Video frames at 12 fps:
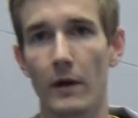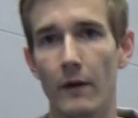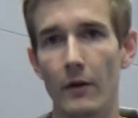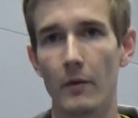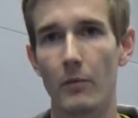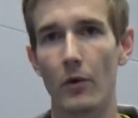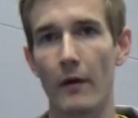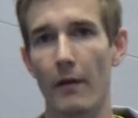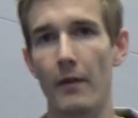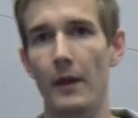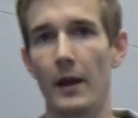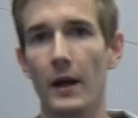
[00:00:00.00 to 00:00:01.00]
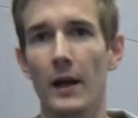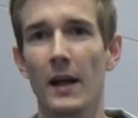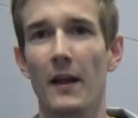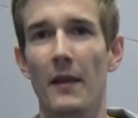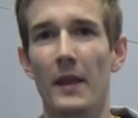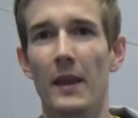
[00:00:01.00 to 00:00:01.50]
very important thing,
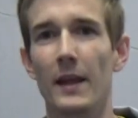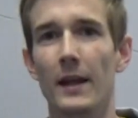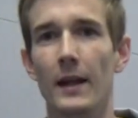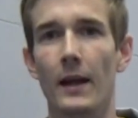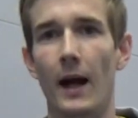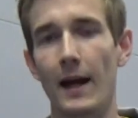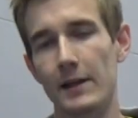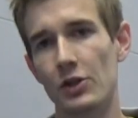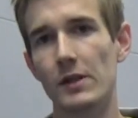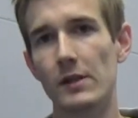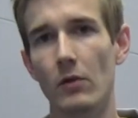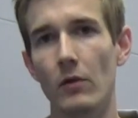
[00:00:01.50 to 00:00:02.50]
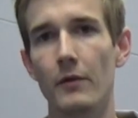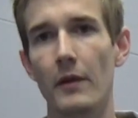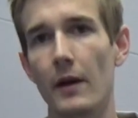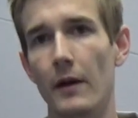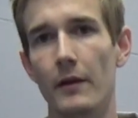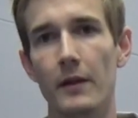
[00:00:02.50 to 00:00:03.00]
I just told you
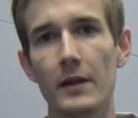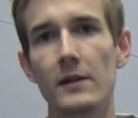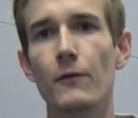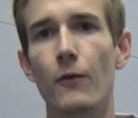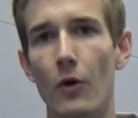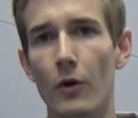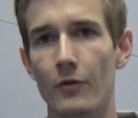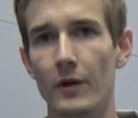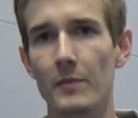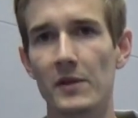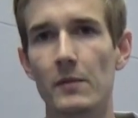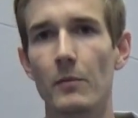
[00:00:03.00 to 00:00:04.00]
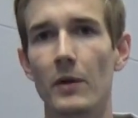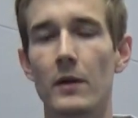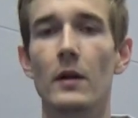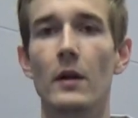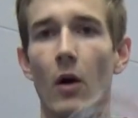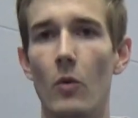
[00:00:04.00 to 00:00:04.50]
that these 4 grips, but
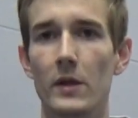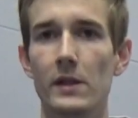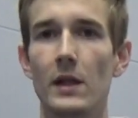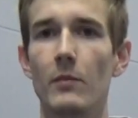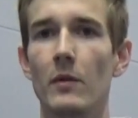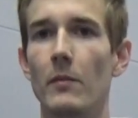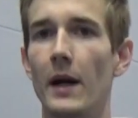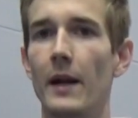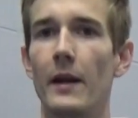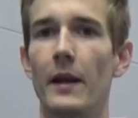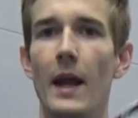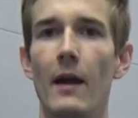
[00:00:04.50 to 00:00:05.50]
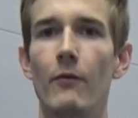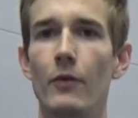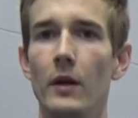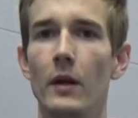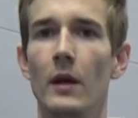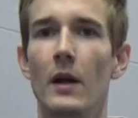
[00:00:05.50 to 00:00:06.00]
always keep in mind that every